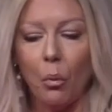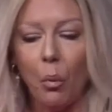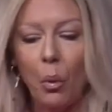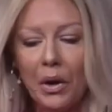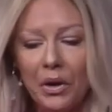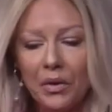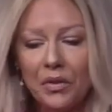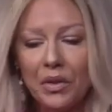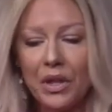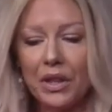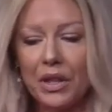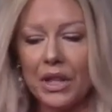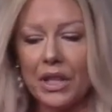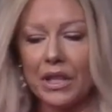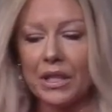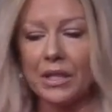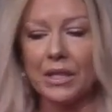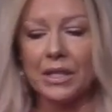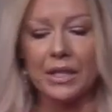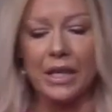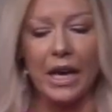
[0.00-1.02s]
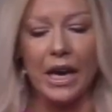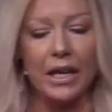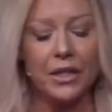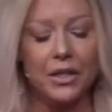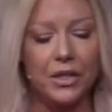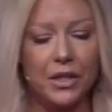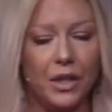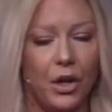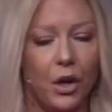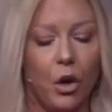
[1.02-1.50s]
One of the things
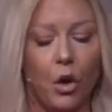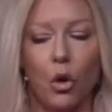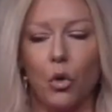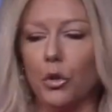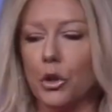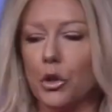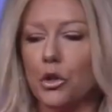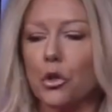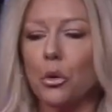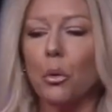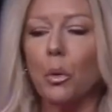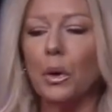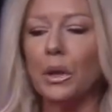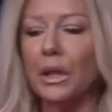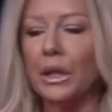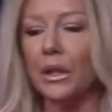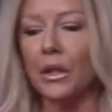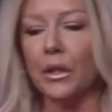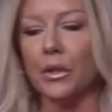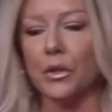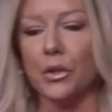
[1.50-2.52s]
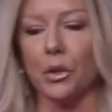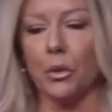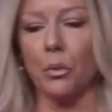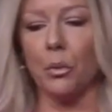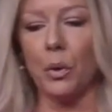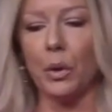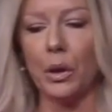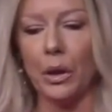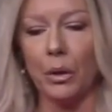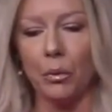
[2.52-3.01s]
that over 20 years
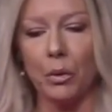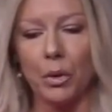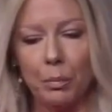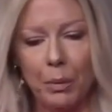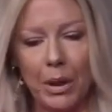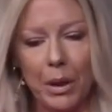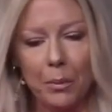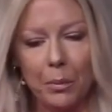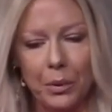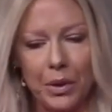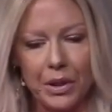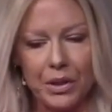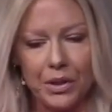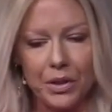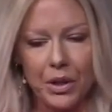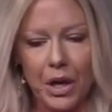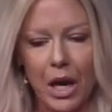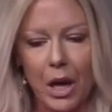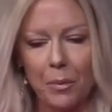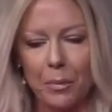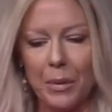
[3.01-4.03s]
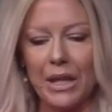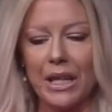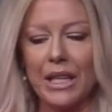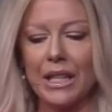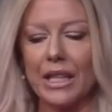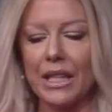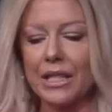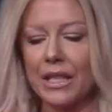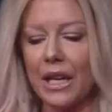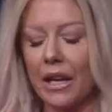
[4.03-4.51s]
in working with people has taught me
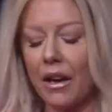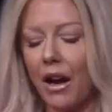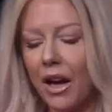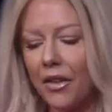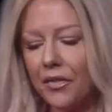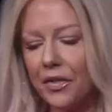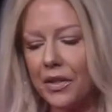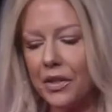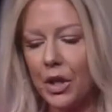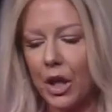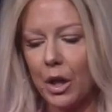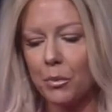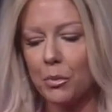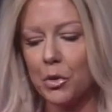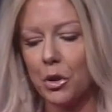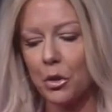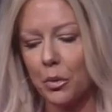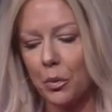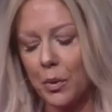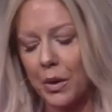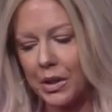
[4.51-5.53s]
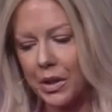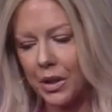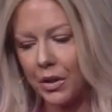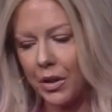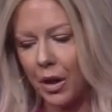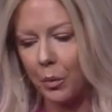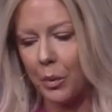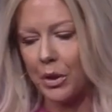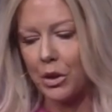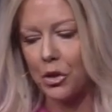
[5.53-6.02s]
is that oftentimes the
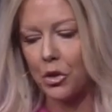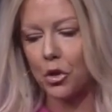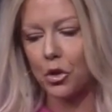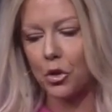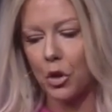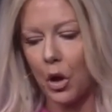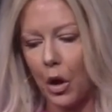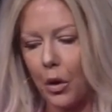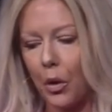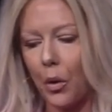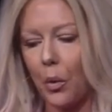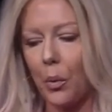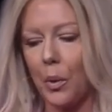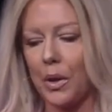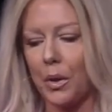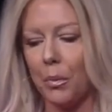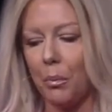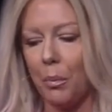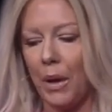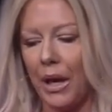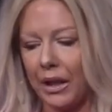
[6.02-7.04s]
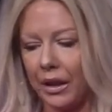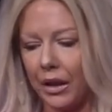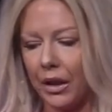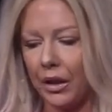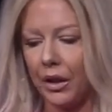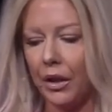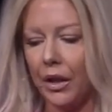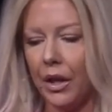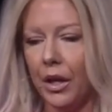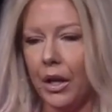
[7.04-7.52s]
reason that we struggle with
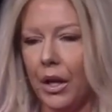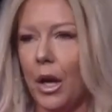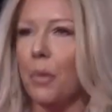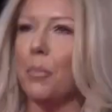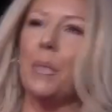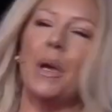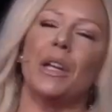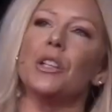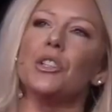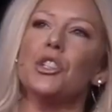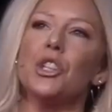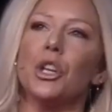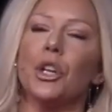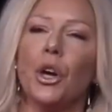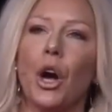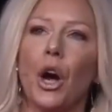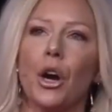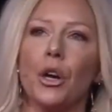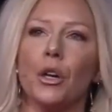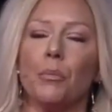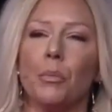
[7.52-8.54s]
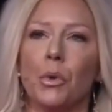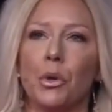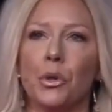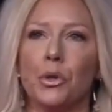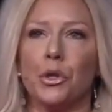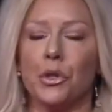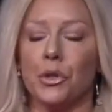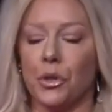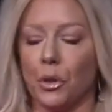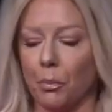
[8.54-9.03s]
managing our
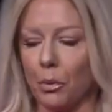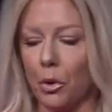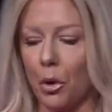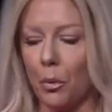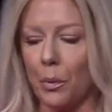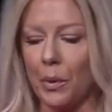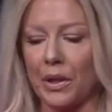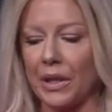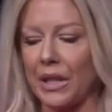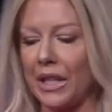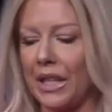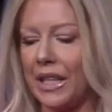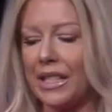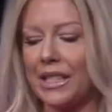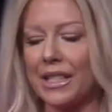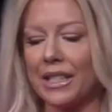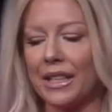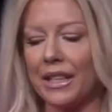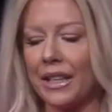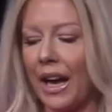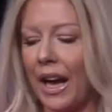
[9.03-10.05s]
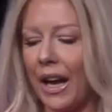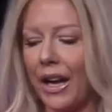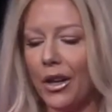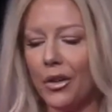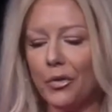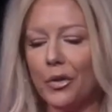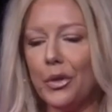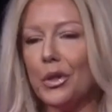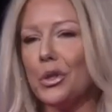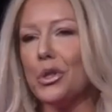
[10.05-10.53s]
emotions appropriately is
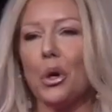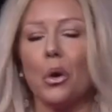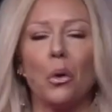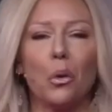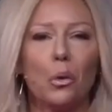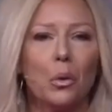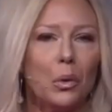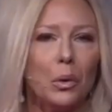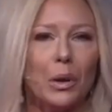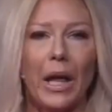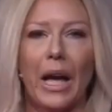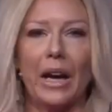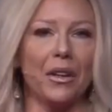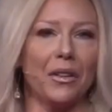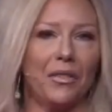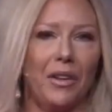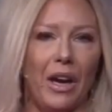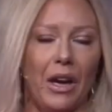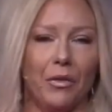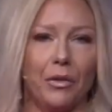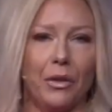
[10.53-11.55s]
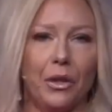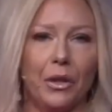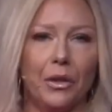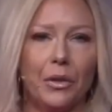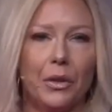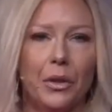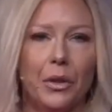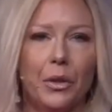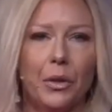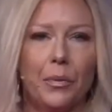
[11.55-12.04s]
not for total lack of
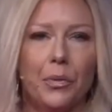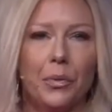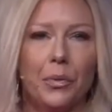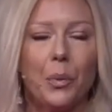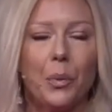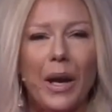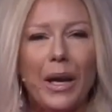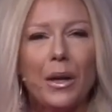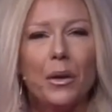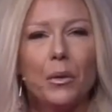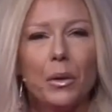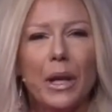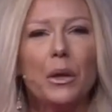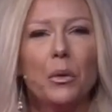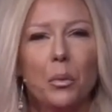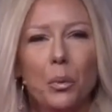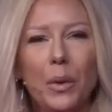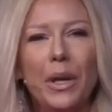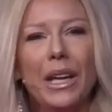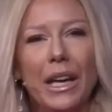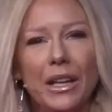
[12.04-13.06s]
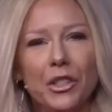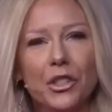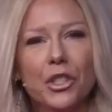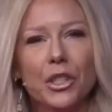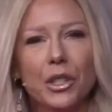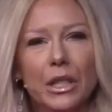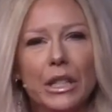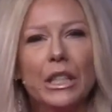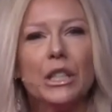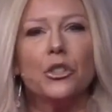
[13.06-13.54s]
effort, right? Like, we
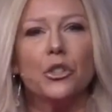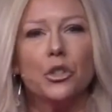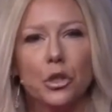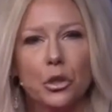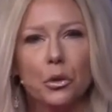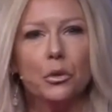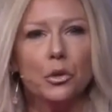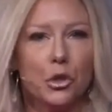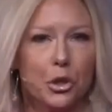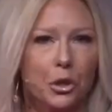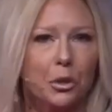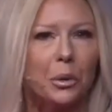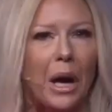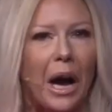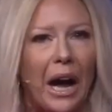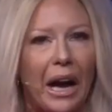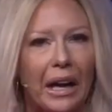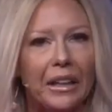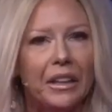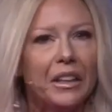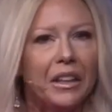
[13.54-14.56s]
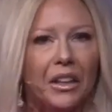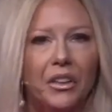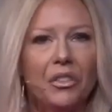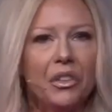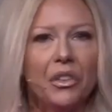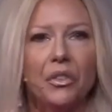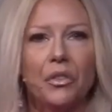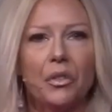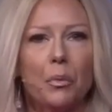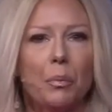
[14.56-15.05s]
actually do try,
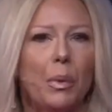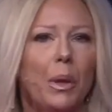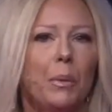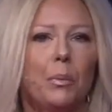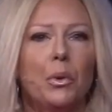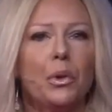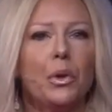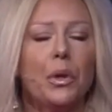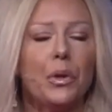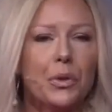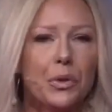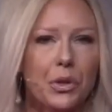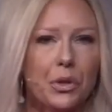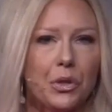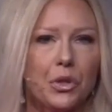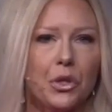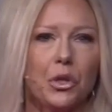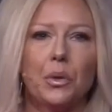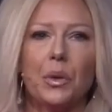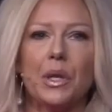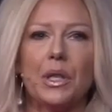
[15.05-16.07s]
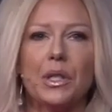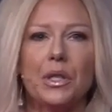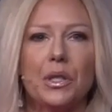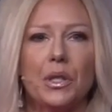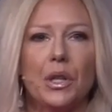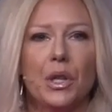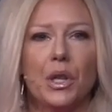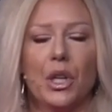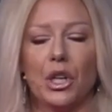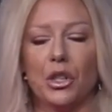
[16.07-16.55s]
even if the people closest to
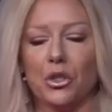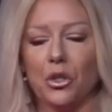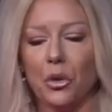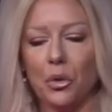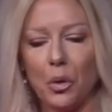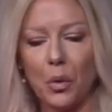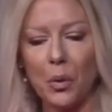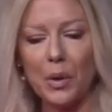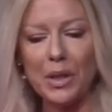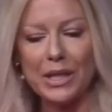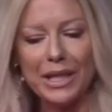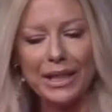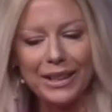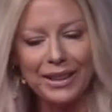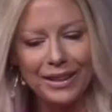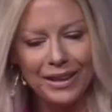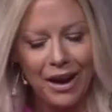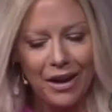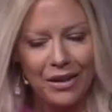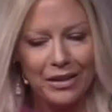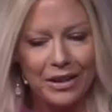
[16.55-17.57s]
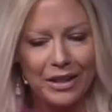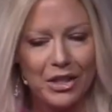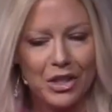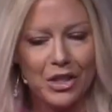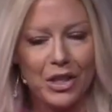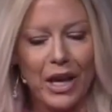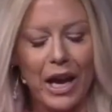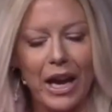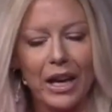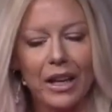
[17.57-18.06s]
us don't always
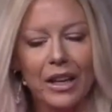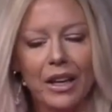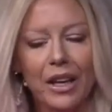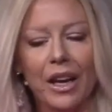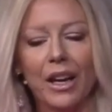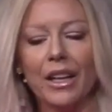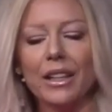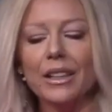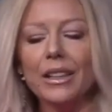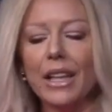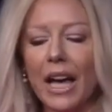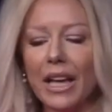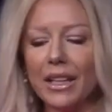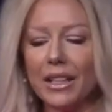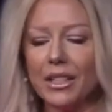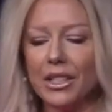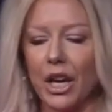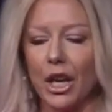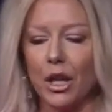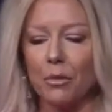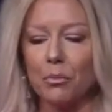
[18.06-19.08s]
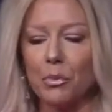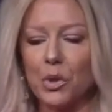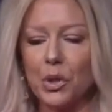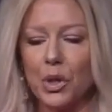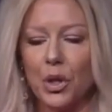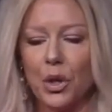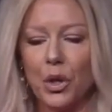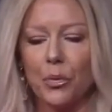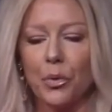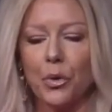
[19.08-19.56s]
acknowledge that. A lot of
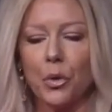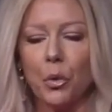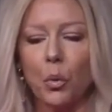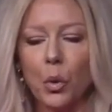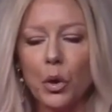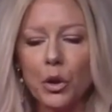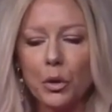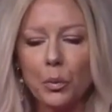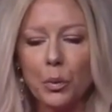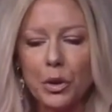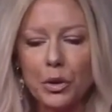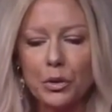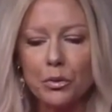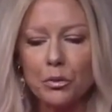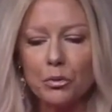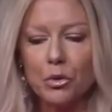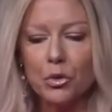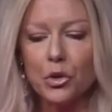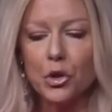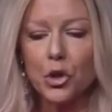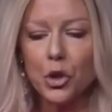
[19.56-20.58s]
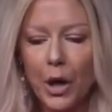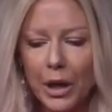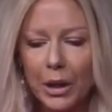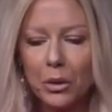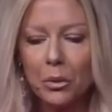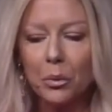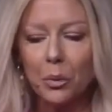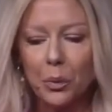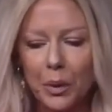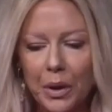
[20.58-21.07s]
times we're
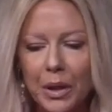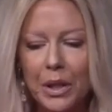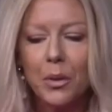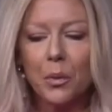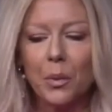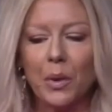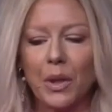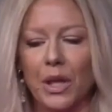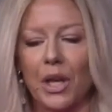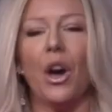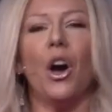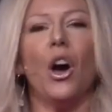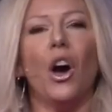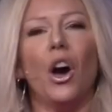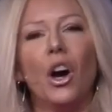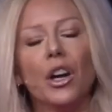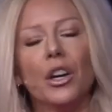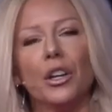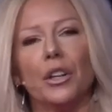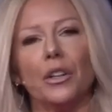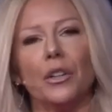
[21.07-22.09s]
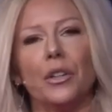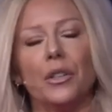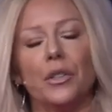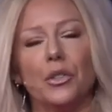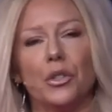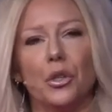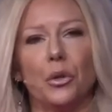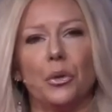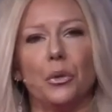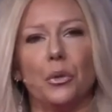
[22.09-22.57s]
trying really, really hard
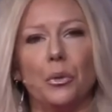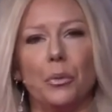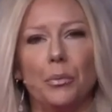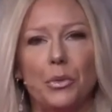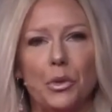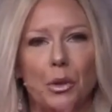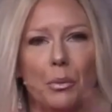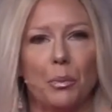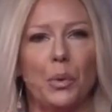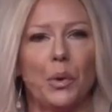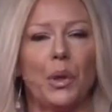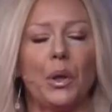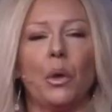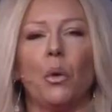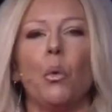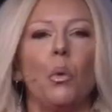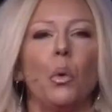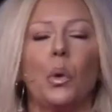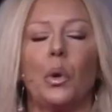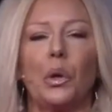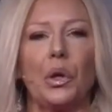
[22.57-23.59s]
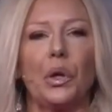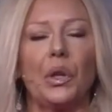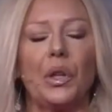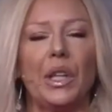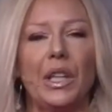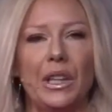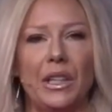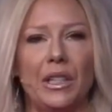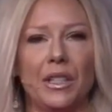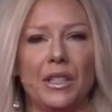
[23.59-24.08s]
to bring order
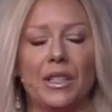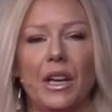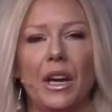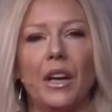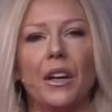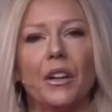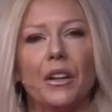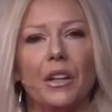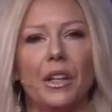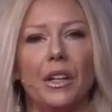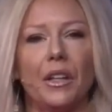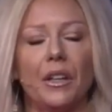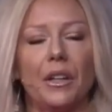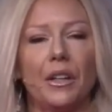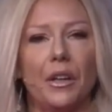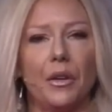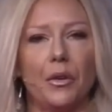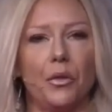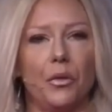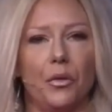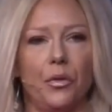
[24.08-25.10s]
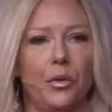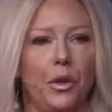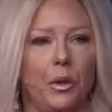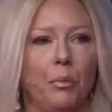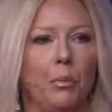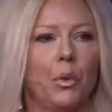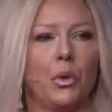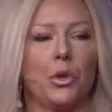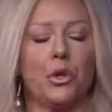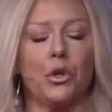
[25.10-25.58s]
in this area of
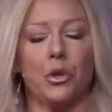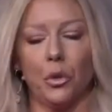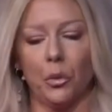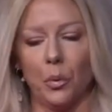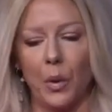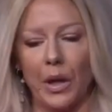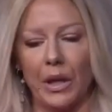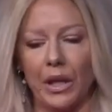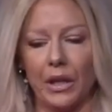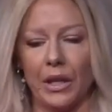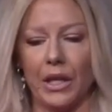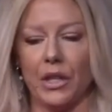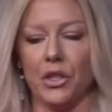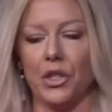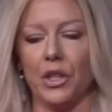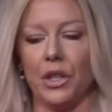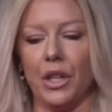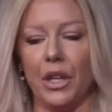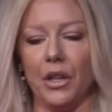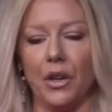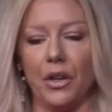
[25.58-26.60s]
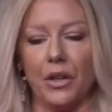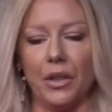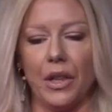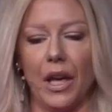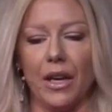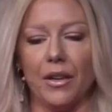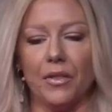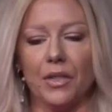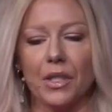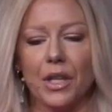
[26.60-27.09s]
emotional regulation in our
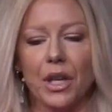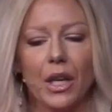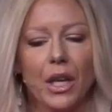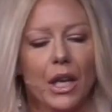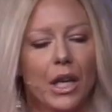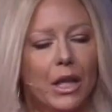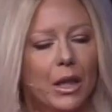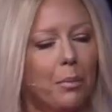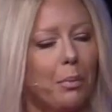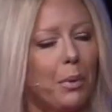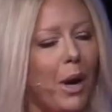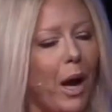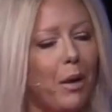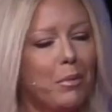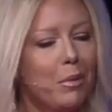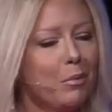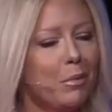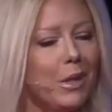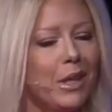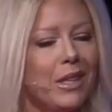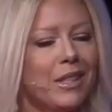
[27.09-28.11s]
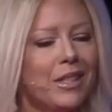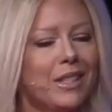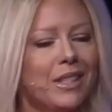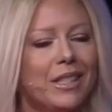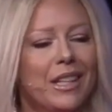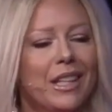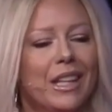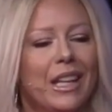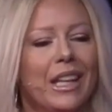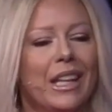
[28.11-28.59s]
lives. The problem
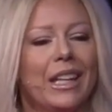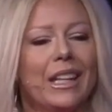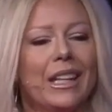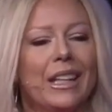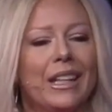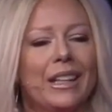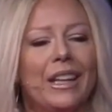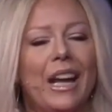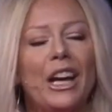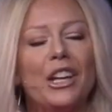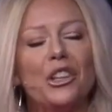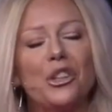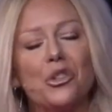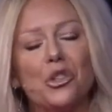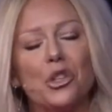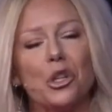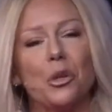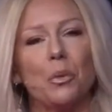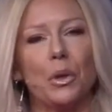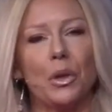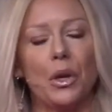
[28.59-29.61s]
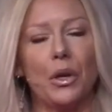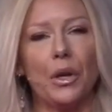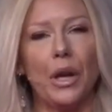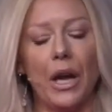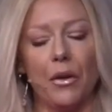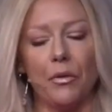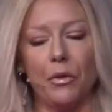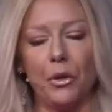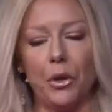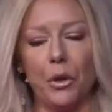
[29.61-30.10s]
is not usually with our
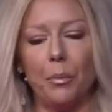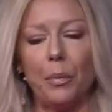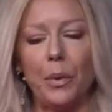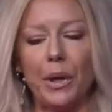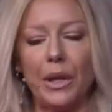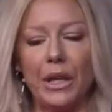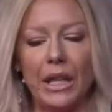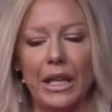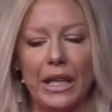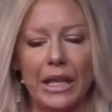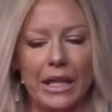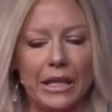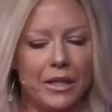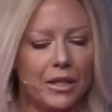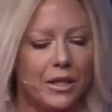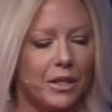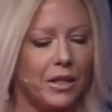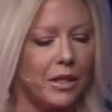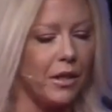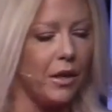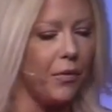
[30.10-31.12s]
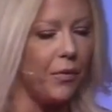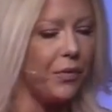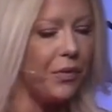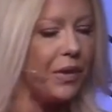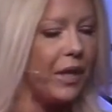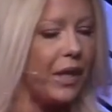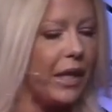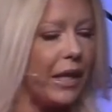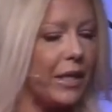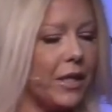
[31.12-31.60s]
effort, but it's
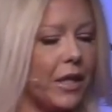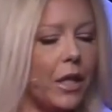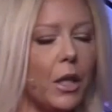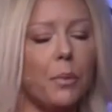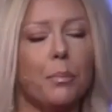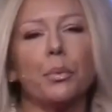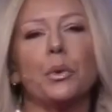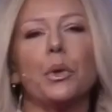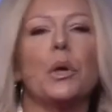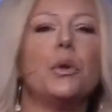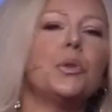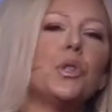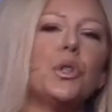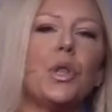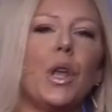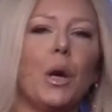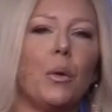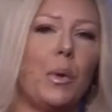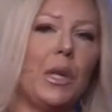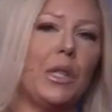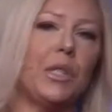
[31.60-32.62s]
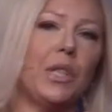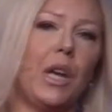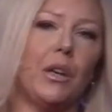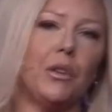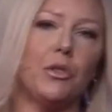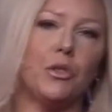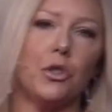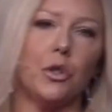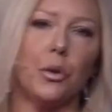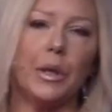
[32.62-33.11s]
the approach that we
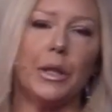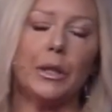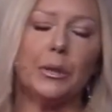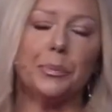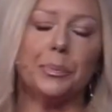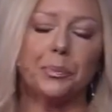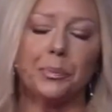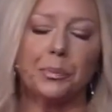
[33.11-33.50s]
take to it.